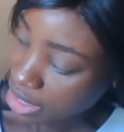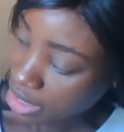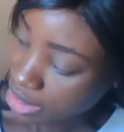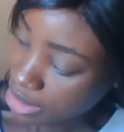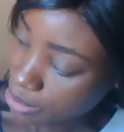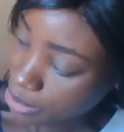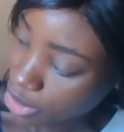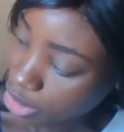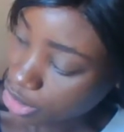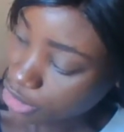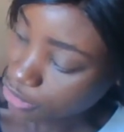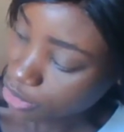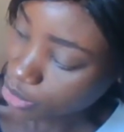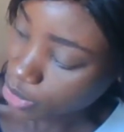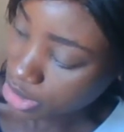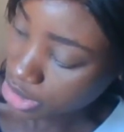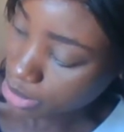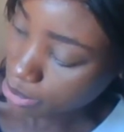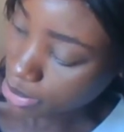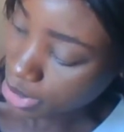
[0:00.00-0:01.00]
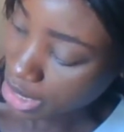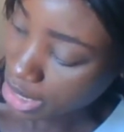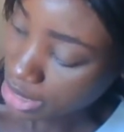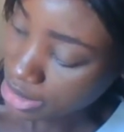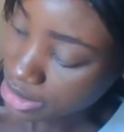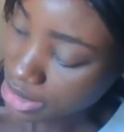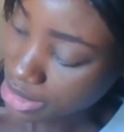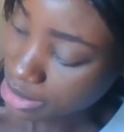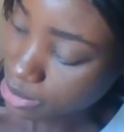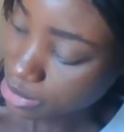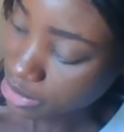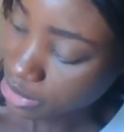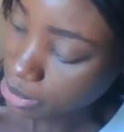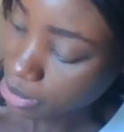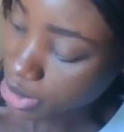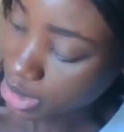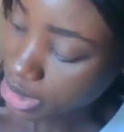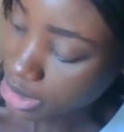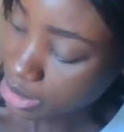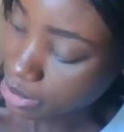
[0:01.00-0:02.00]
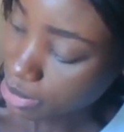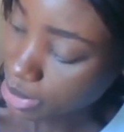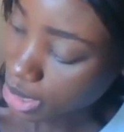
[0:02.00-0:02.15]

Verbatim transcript: The pond for water plants has been replaced